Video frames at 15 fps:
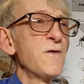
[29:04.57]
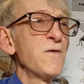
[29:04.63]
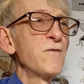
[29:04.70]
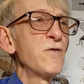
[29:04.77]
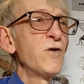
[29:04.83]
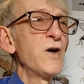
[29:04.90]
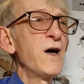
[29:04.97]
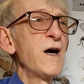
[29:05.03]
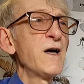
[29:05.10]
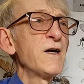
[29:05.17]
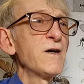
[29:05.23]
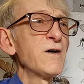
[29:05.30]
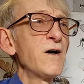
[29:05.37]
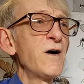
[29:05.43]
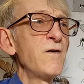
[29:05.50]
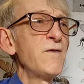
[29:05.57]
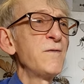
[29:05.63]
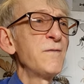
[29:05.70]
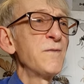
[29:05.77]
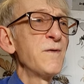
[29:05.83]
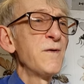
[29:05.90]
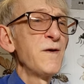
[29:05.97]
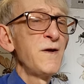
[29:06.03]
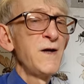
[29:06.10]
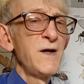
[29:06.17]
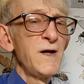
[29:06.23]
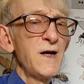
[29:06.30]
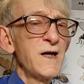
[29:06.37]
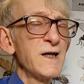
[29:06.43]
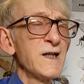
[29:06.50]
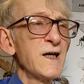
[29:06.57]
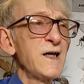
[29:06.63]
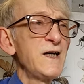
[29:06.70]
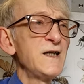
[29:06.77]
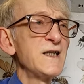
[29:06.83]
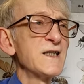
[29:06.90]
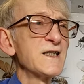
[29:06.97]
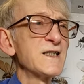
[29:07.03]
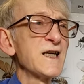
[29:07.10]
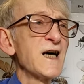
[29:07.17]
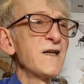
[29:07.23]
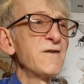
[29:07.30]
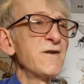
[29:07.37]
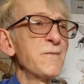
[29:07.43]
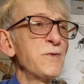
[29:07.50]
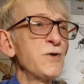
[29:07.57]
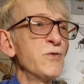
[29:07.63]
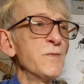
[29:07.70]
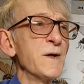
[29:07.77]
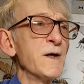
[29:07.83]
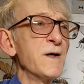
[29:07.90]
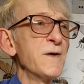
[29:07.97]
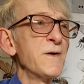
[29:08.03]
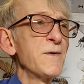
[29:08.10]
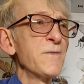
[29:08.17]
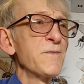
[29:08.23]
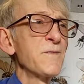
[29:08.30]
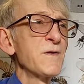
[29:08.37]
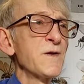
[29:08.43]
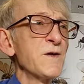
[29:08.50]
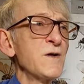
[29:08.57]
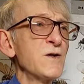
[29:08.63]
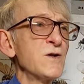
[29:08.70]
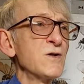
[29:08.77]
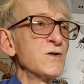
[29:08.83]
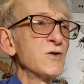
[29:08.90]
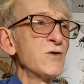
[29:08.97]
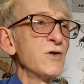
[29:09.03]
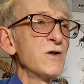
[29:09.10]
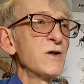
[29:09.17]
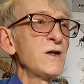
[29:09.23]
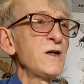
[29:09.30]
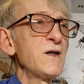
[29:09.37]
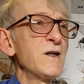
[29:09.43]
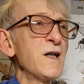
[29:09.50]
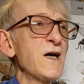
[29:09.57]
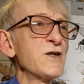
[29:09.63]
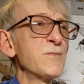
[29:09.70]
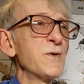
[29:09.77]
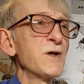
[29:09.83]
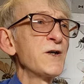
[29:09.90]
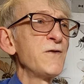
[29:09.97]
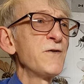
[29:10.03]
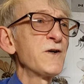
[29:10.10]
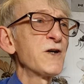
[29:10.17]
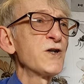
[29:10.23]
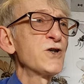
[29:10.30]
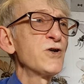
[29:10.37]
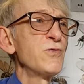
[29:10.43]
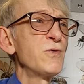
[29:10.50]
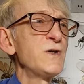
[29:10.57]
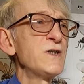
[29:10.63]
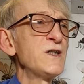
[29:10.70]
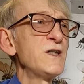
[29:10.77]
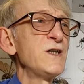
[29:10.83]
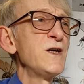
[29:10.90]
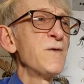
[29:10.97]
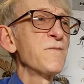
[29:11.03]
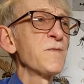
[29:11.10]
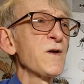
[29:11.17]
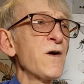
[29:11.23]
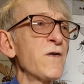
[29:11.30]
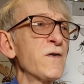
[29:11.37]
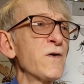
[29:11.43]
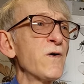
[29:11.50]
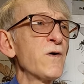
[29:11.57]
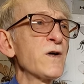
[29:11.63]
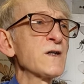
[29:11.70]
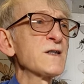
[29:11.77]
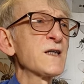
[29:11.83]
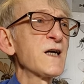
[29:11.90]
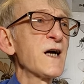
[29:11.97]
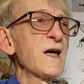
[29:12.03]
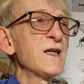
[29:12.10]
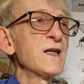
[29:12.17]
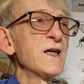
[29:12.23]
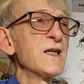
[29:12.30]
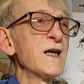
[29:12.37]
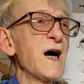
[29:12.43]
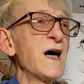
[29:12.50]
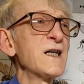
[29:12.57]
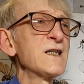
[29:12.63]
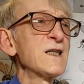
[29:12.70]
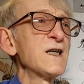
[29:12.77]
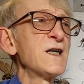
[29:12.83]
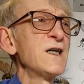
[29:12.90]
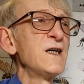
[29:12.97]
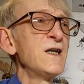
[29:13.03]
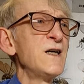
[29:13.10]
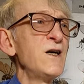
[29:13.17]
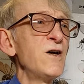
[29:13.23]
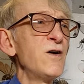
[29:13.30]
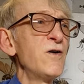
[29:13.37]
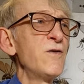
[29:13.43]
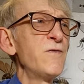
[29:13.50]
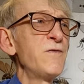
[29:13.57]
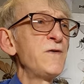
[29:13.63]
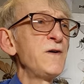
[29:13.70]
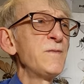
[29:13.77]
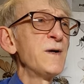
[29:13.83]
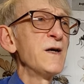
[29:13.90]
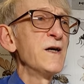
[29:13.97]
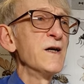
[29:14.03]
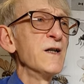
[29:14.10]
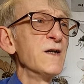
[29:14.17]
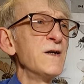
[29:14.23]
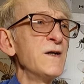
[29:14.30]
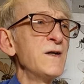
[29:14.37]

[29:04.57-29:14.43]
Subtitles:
for egg laying inside the pupa. So in here, large magnification, we see thorax, head, and antennae of female.